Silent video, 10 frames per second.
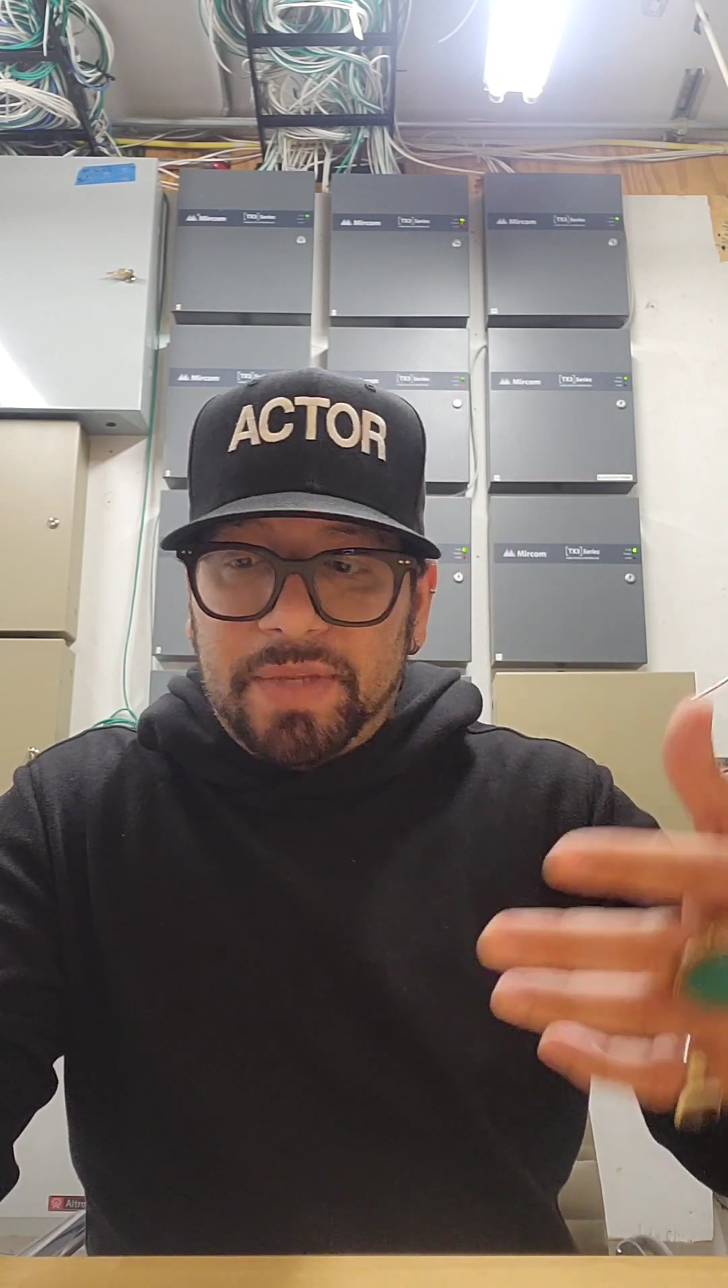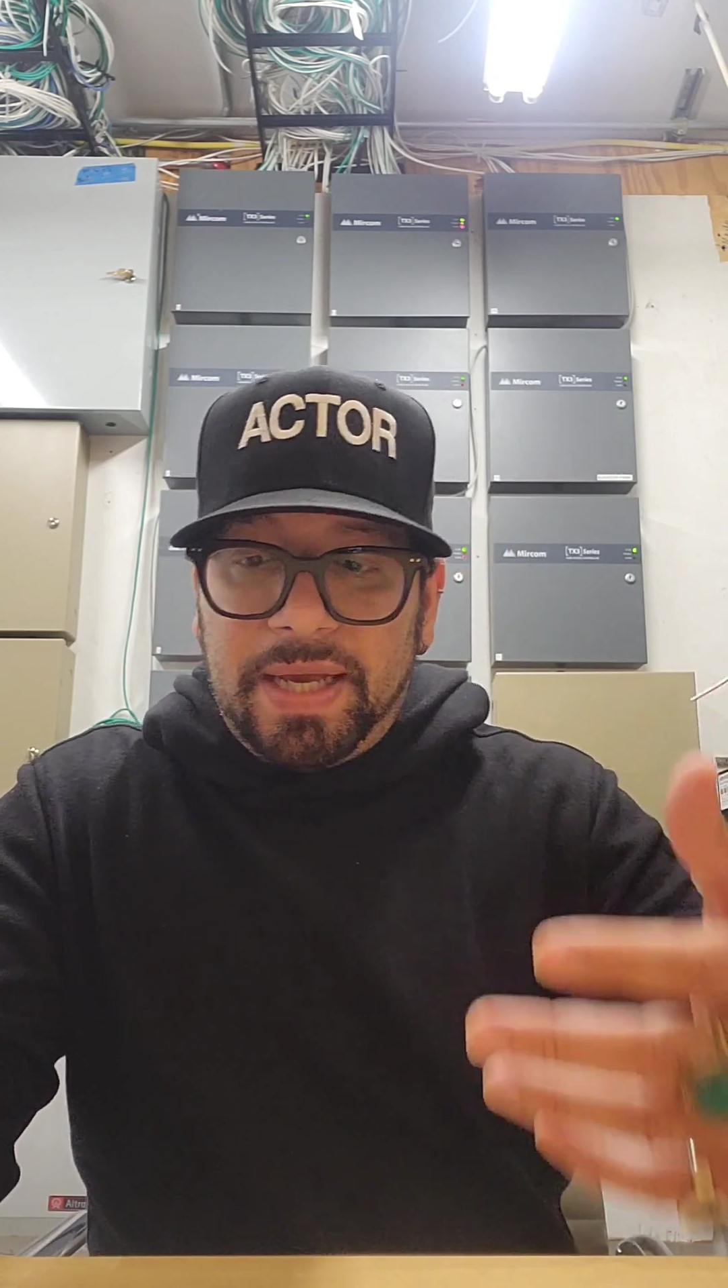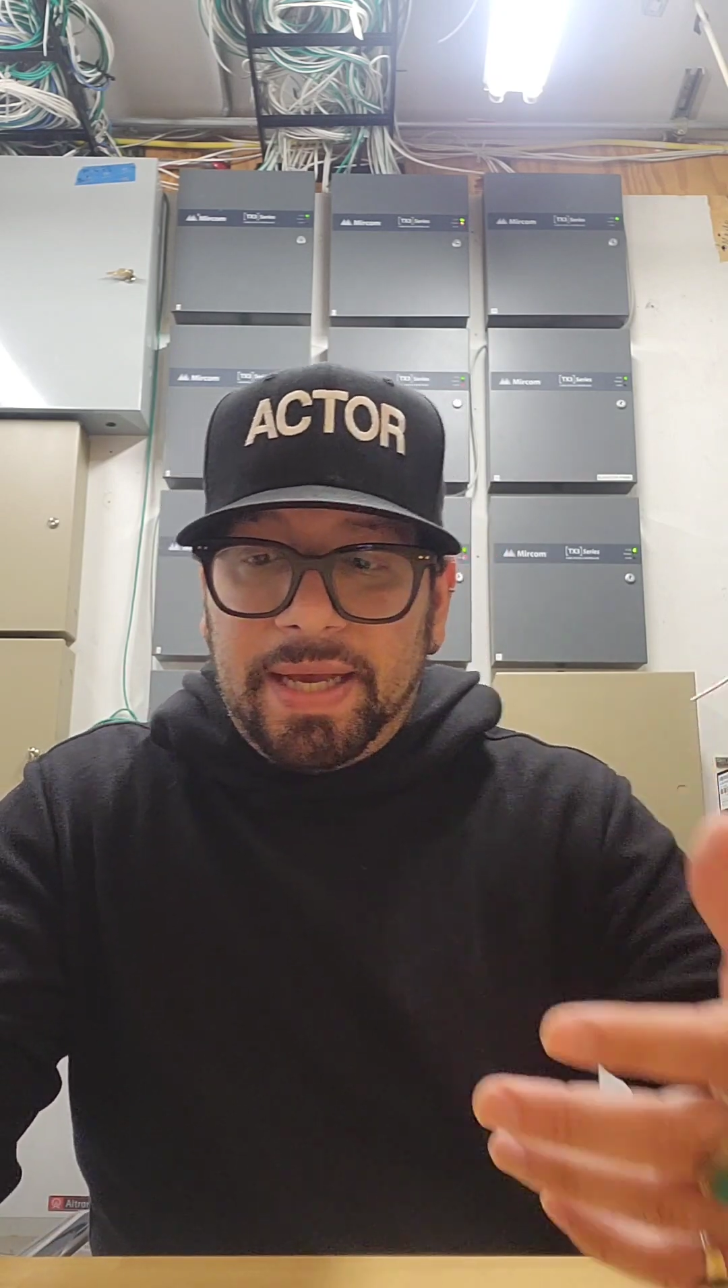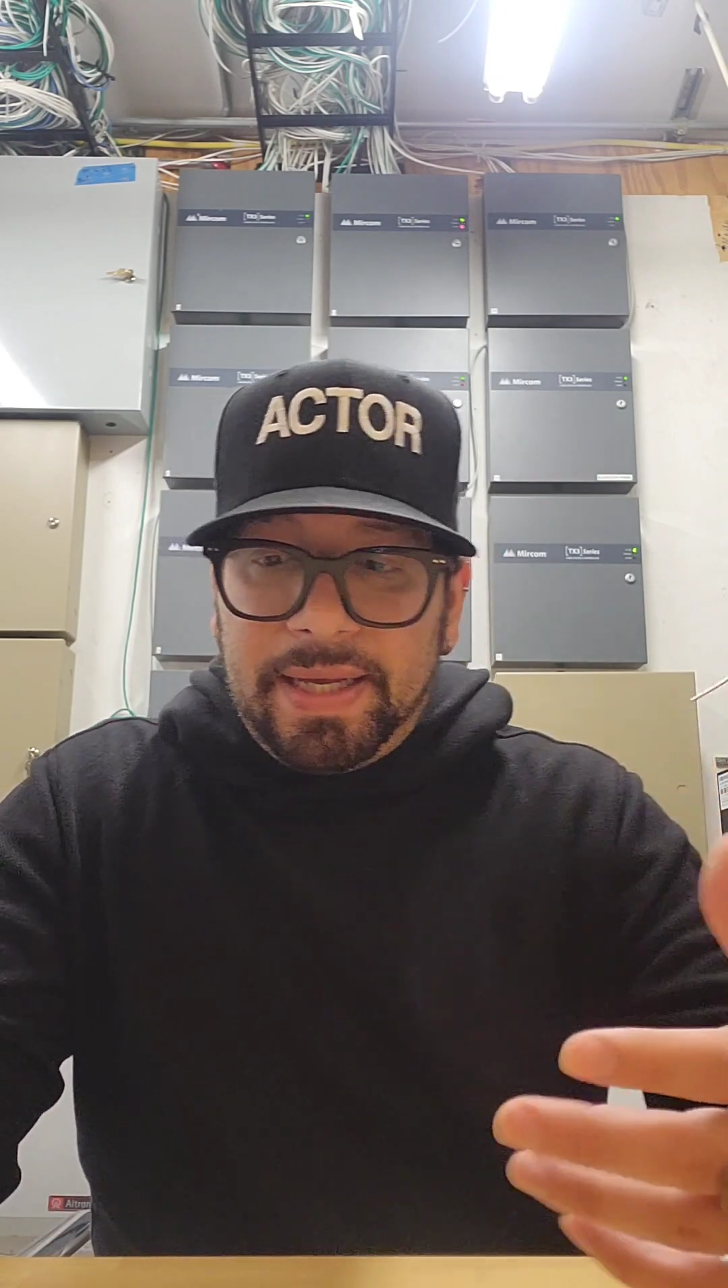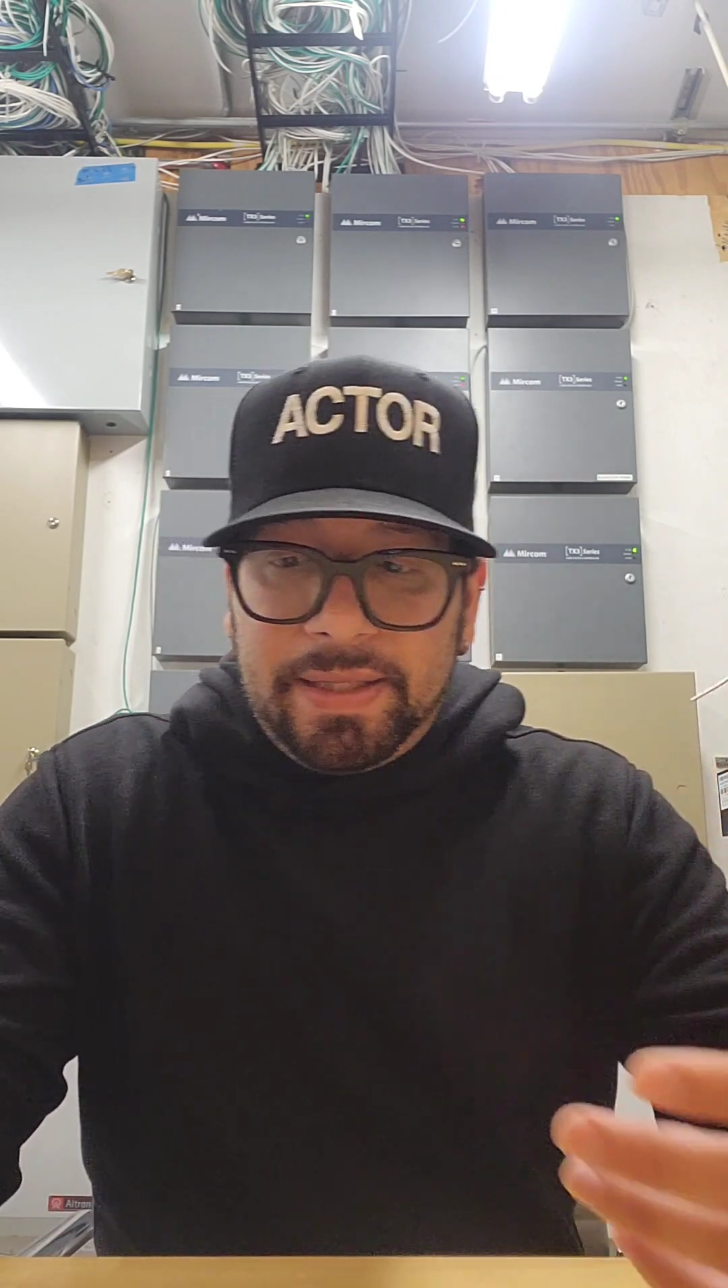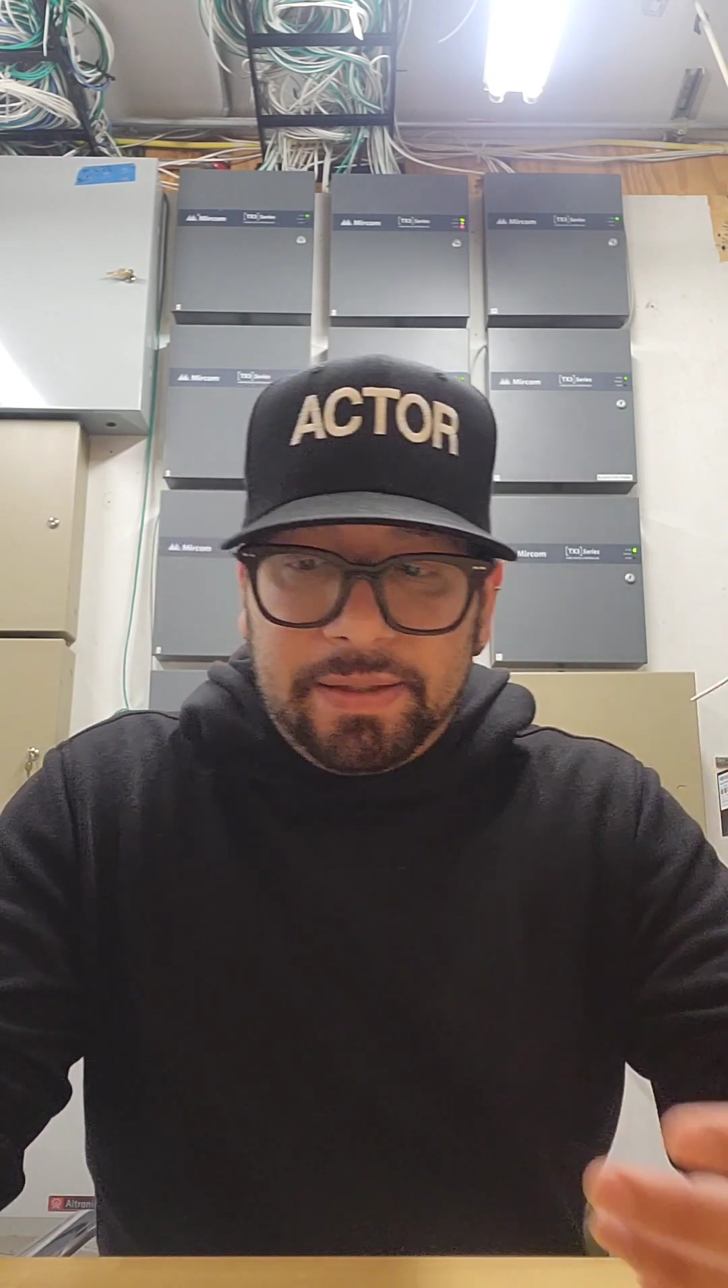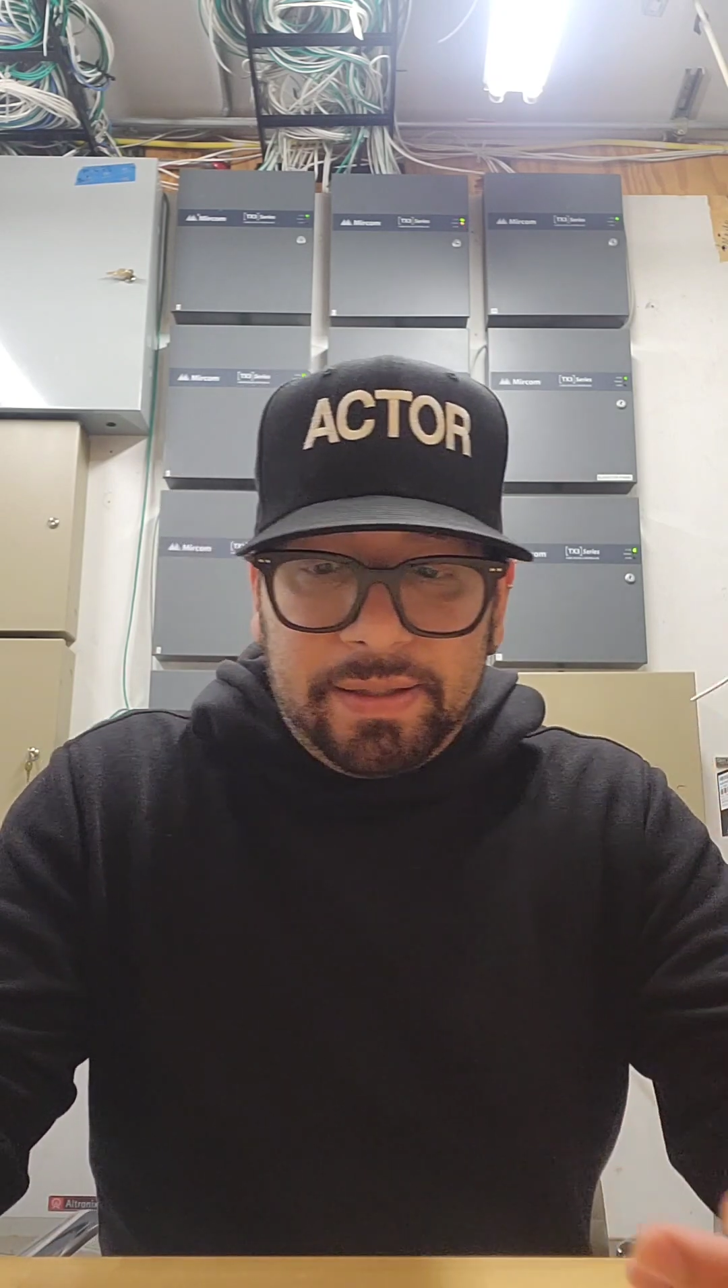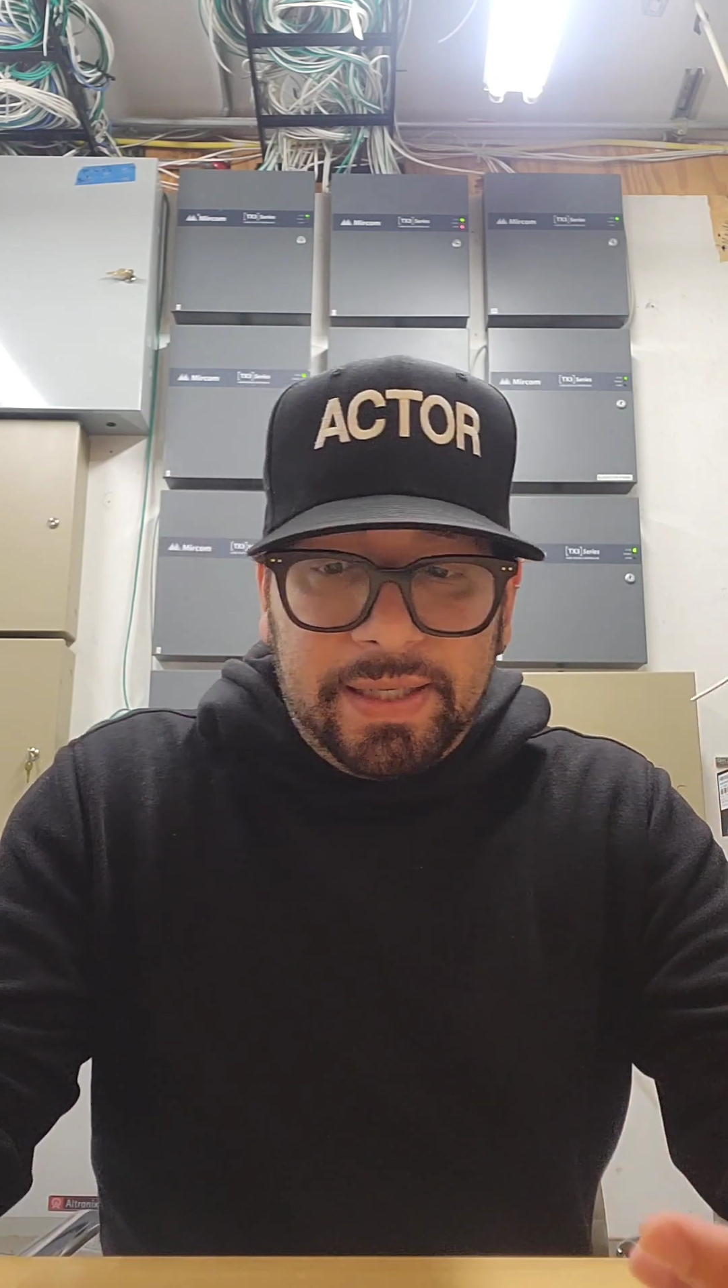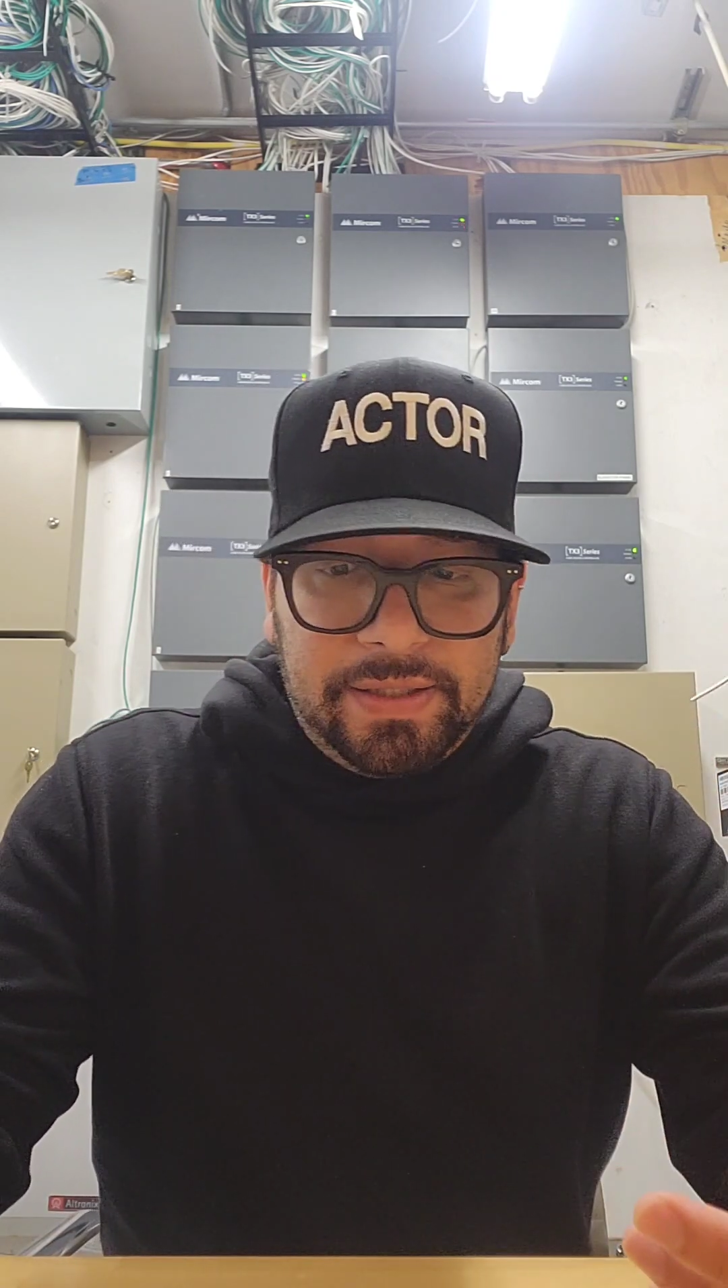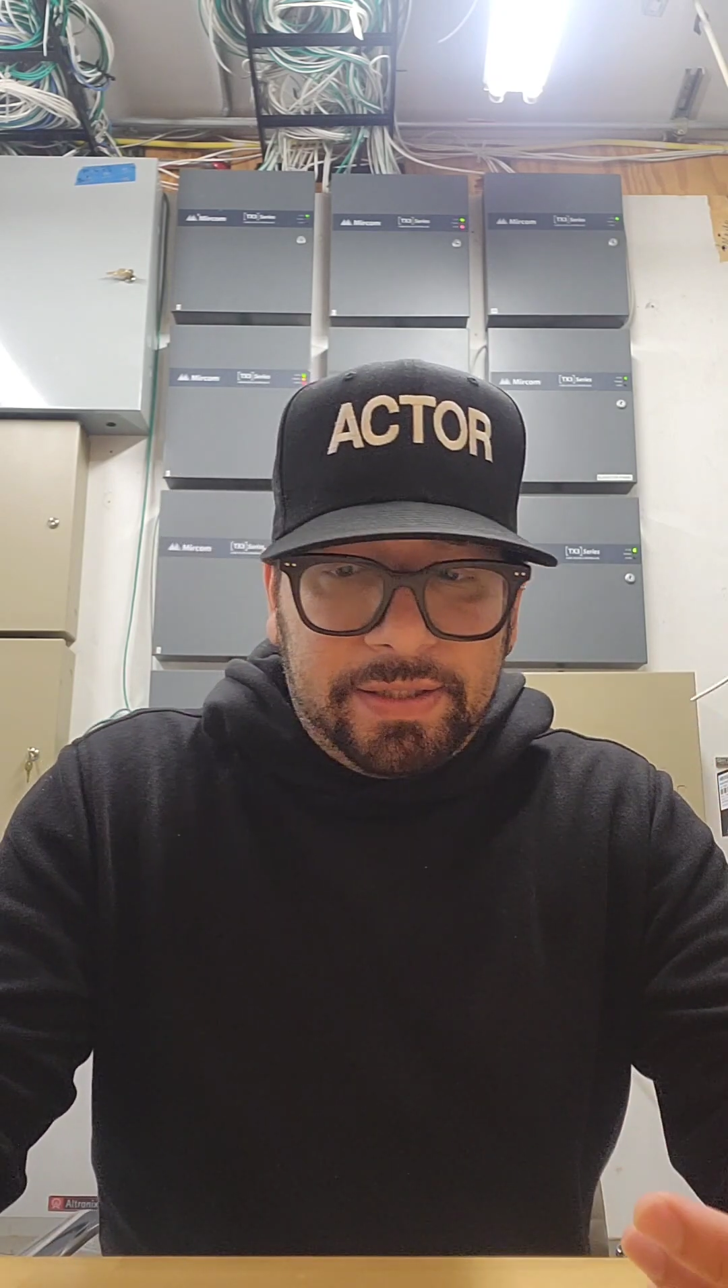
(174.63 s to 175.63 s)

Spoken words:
and the